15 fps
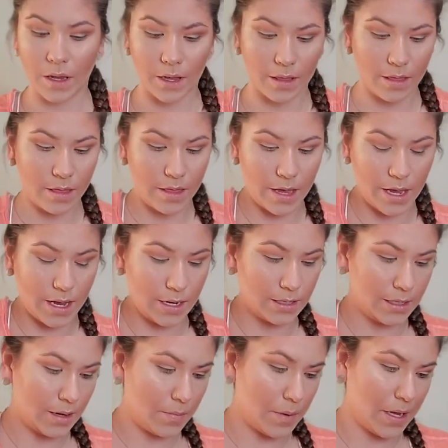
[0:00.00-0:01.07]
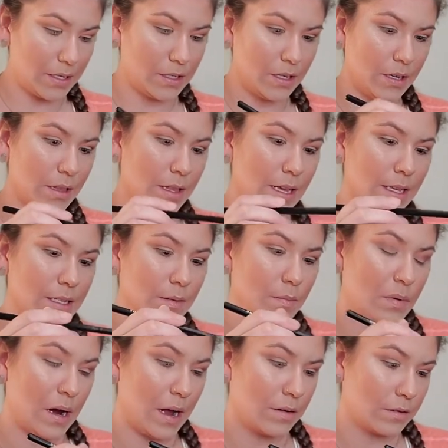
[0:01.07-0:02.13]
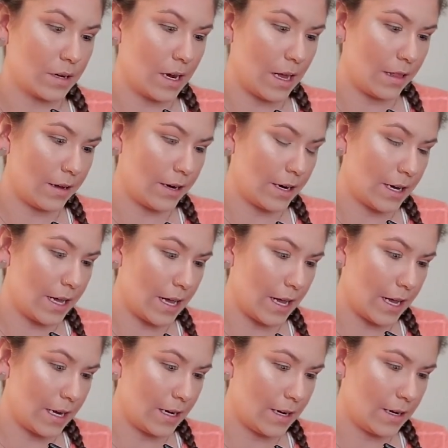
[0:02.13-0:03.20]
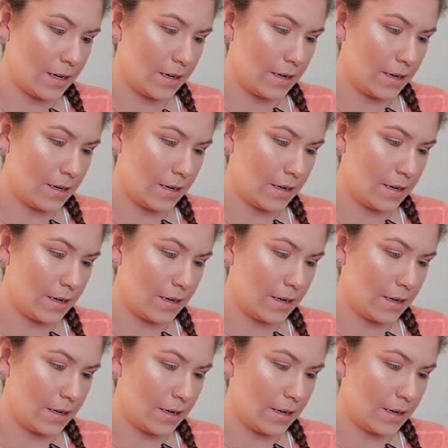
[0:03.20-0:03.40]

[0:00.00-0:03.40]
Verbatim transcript: then dip into this brown color again.